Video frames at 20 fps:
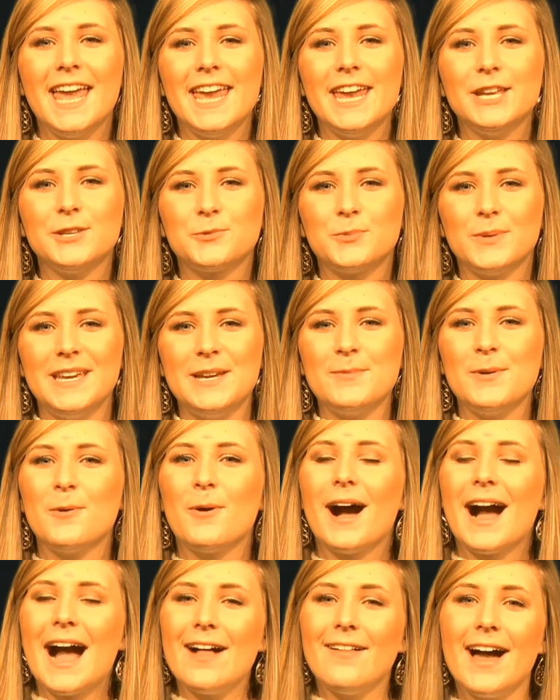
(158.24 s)
Each week, we
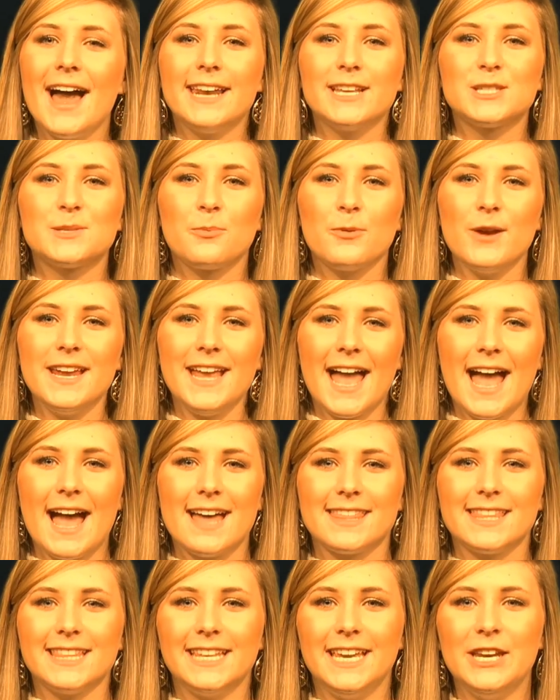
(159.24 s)
will highlight a spring
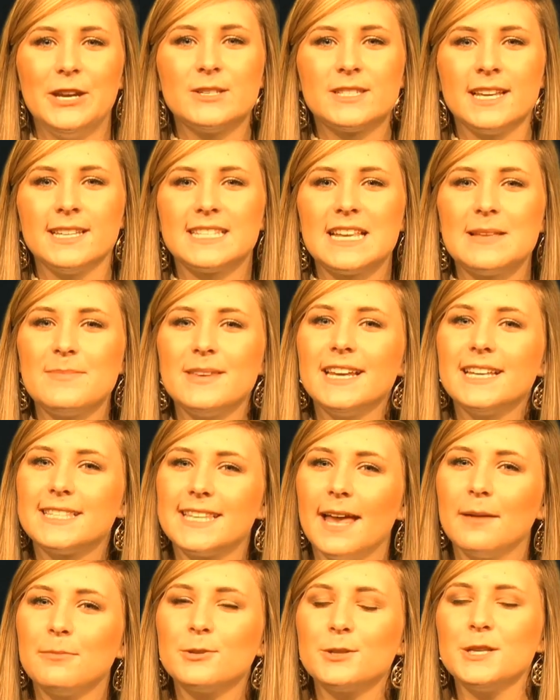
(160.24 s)
athlete who's done something
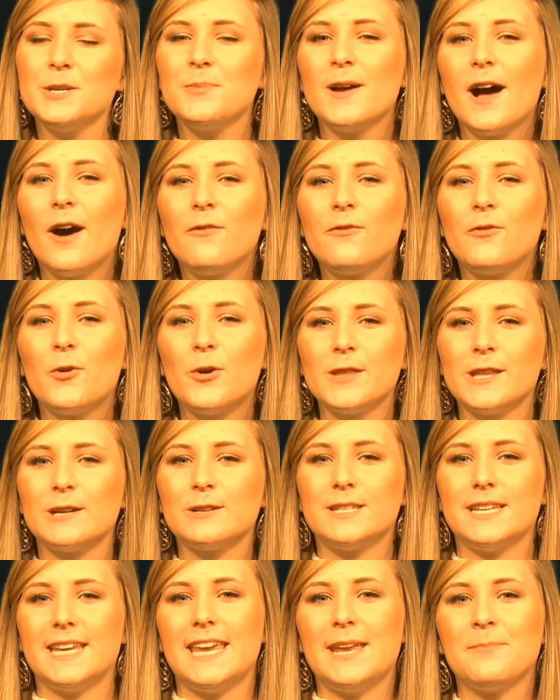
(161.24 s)
exceptionally well for
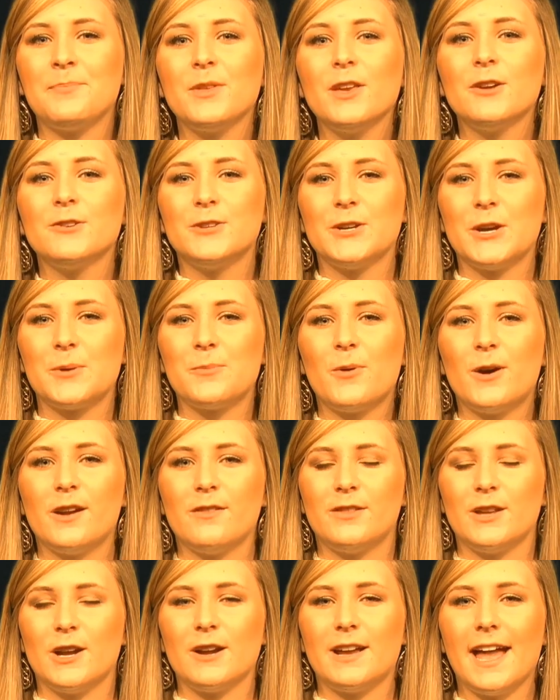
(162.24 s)
their team during one
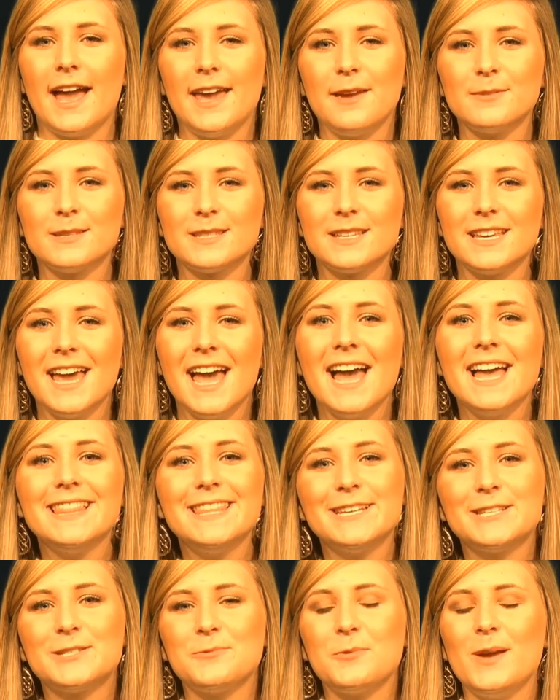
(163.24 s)
of their games.
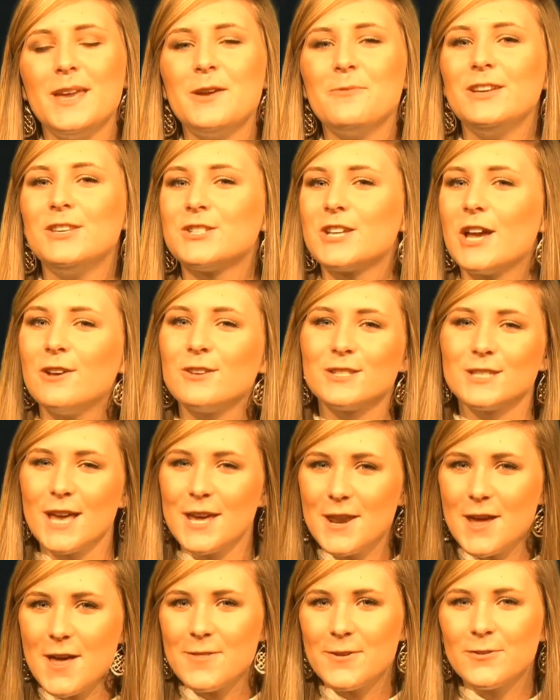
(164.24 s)
This week, we chose
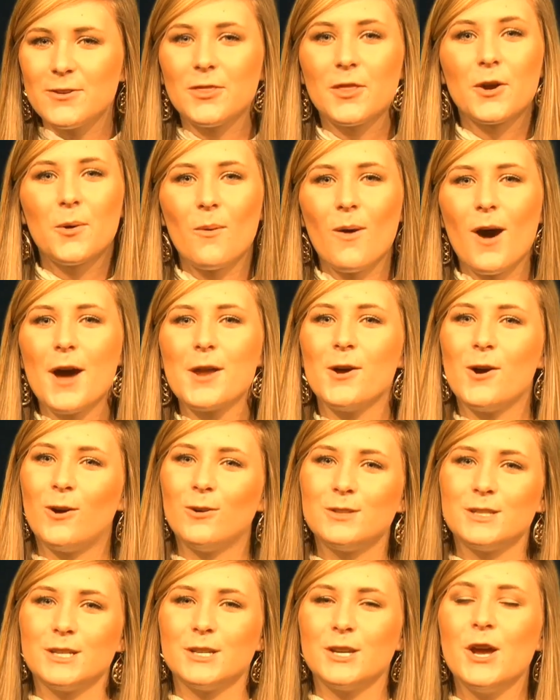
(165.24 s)
none other than the Quan
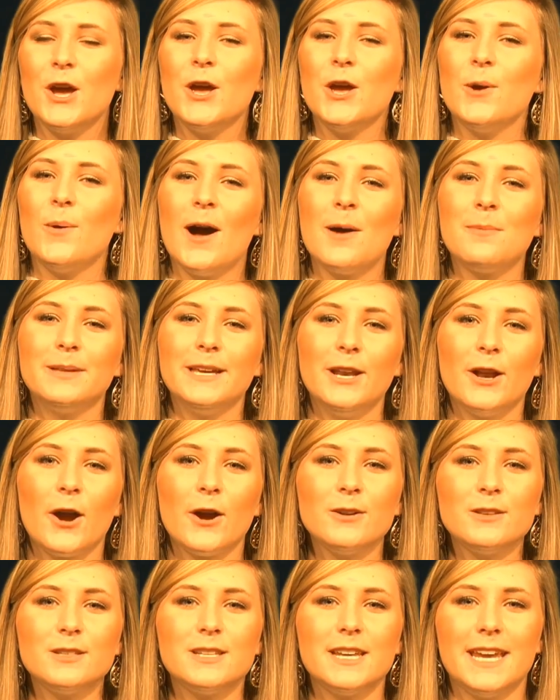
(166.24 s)
Holton, who helped lead
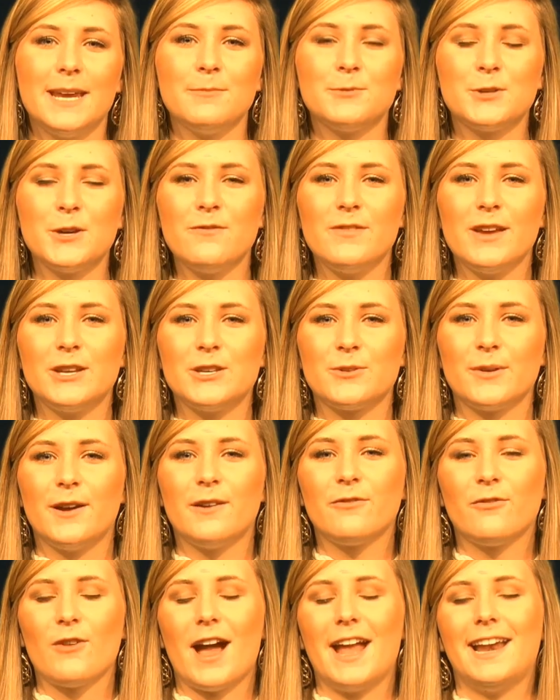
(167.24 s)
her team to a victory
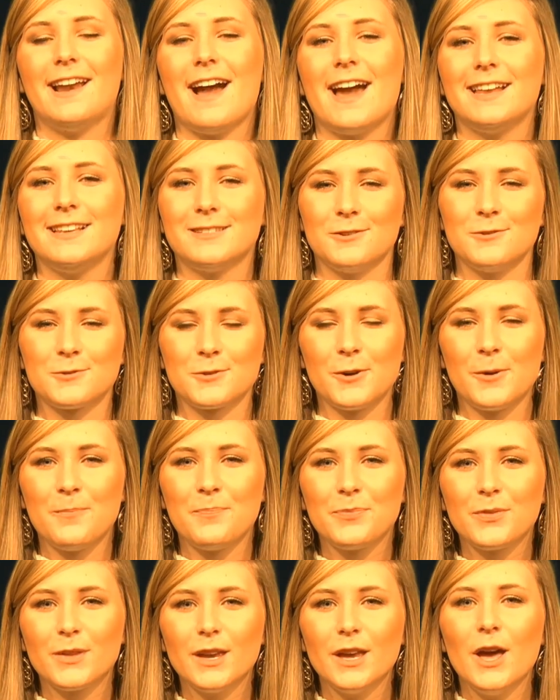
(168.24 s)
on Friday night at Central.
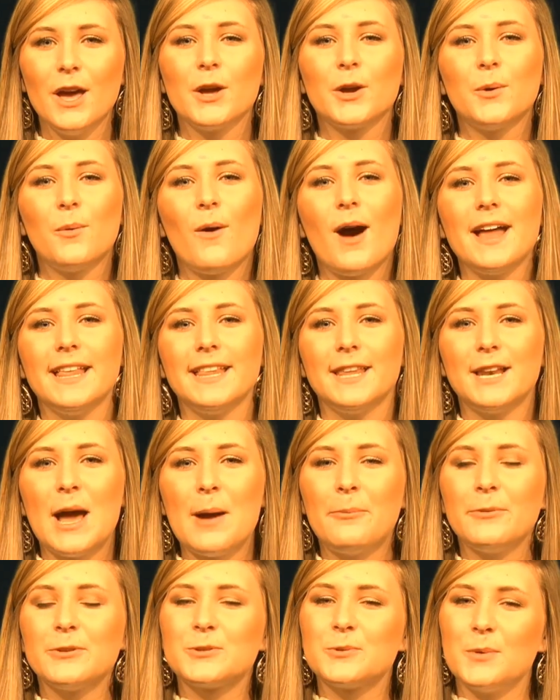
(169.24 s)
Quan ended
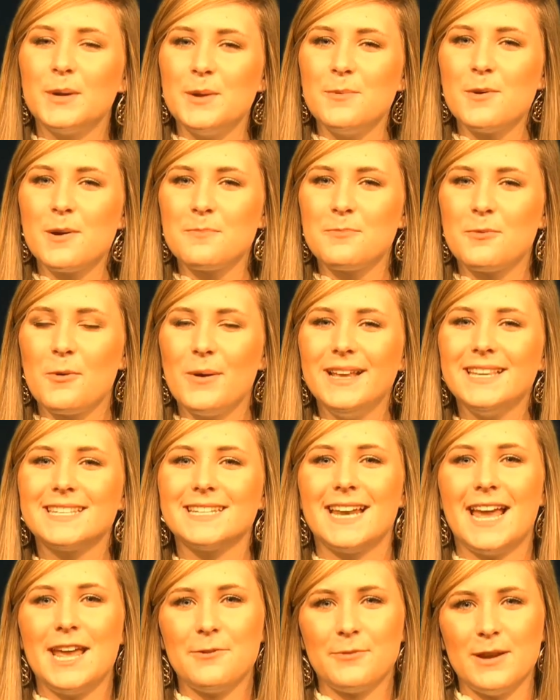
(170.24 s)
up with 21 points
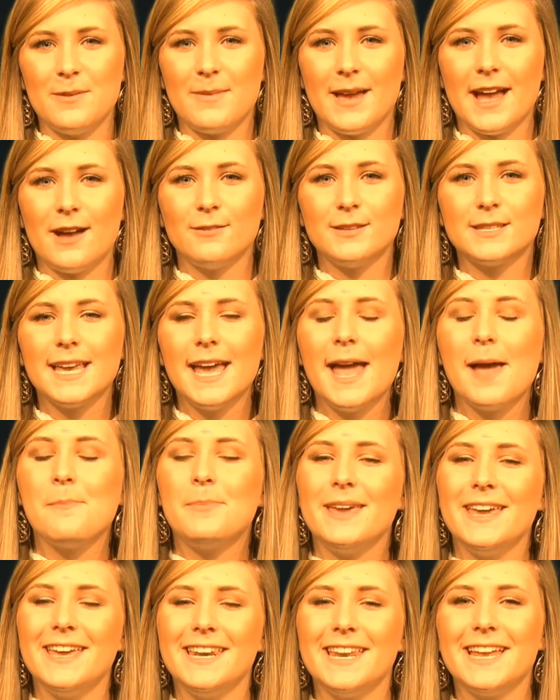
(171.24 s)
and 8 rebounds, and
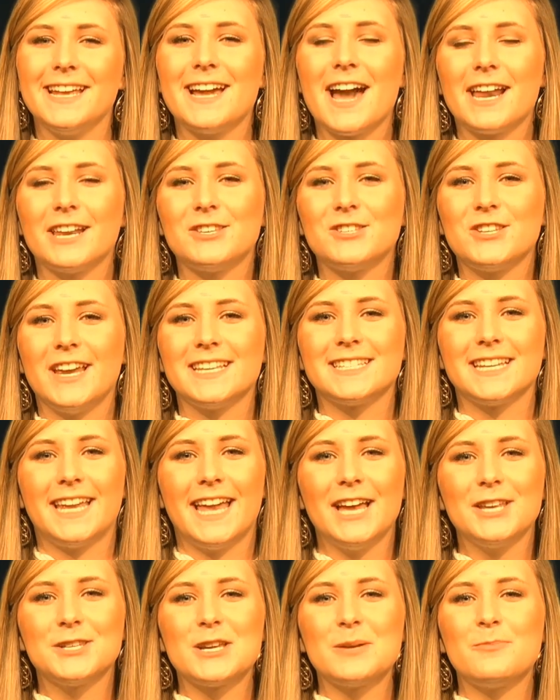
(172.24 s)
PNN got a chance to
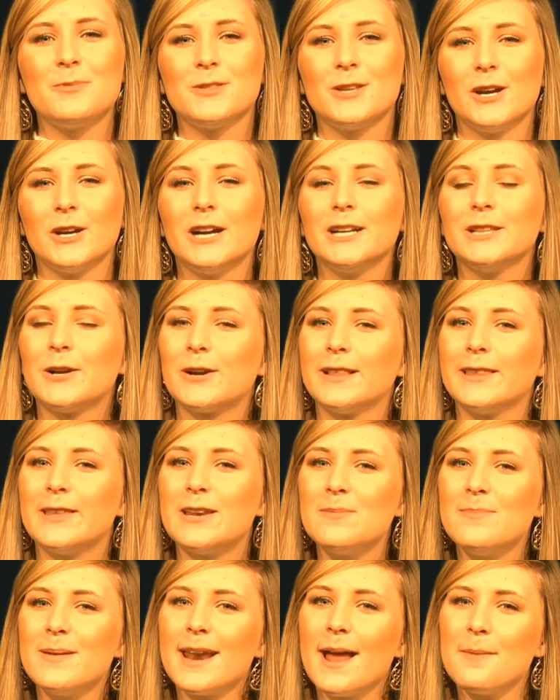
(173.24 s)
catch up with her and learn a
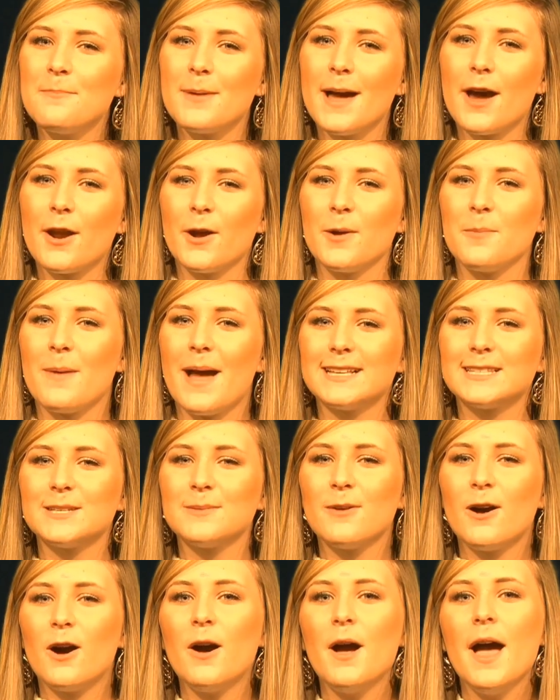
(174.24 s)
little bit about her
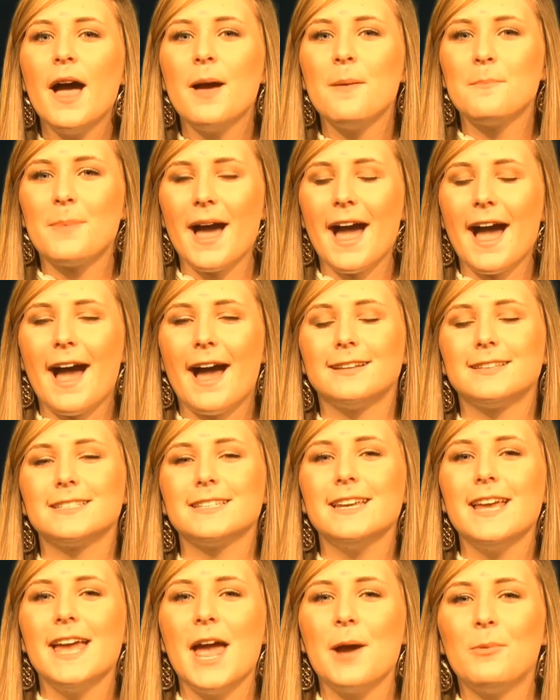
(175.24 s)
basketball
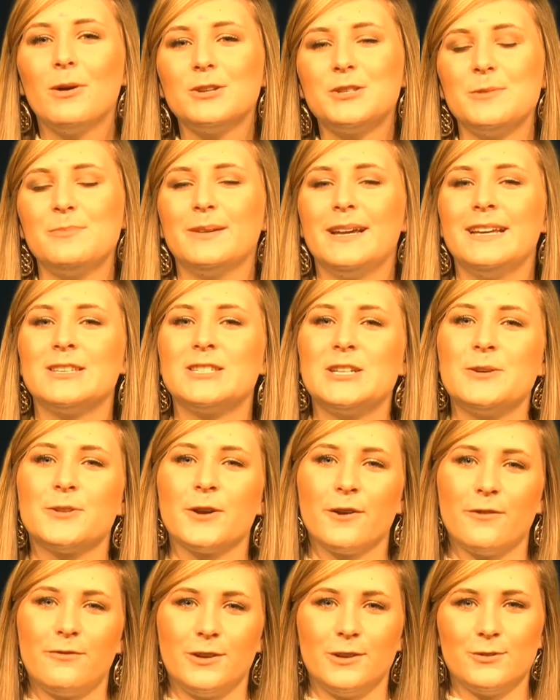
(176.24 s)
past and what she plans to do with
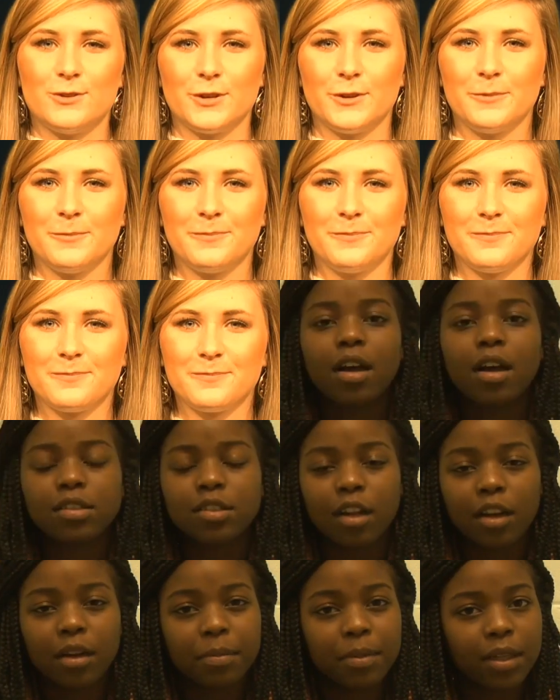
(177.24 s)
her future. I
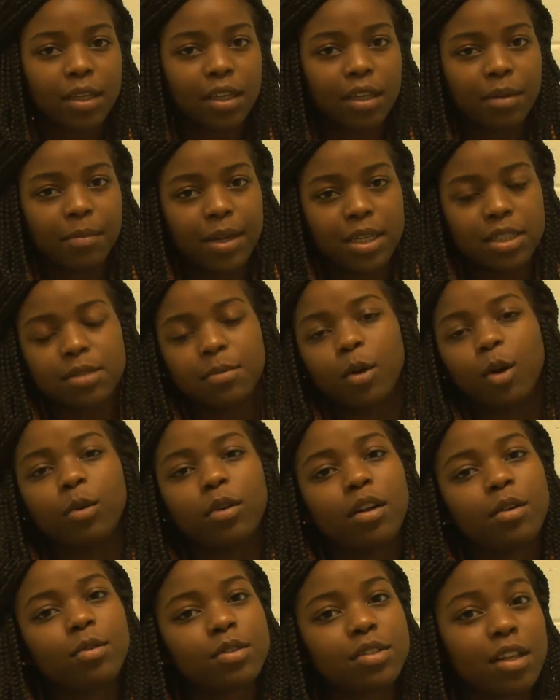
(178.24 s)
started playing basketball
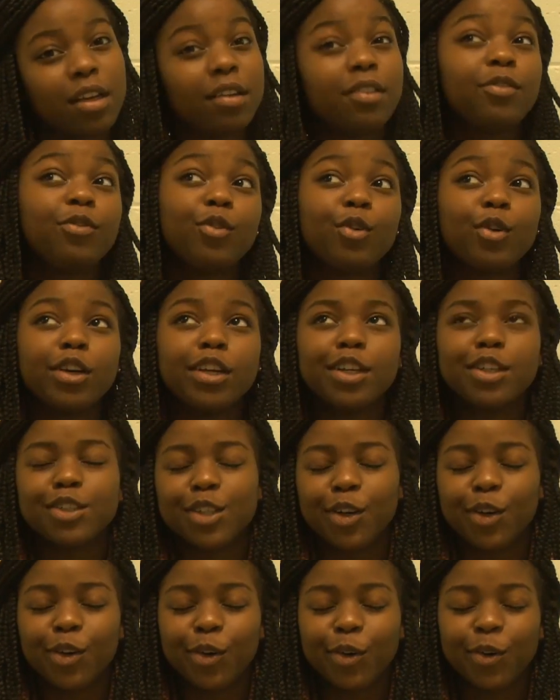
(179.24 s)
when I was like four
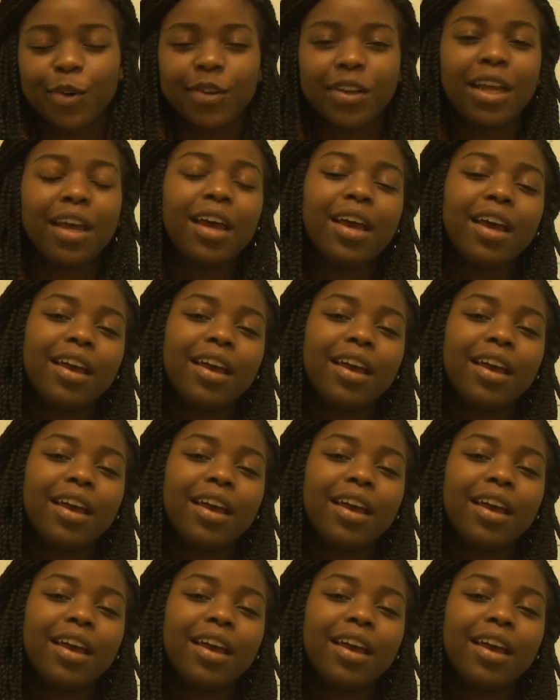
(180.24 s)
years old.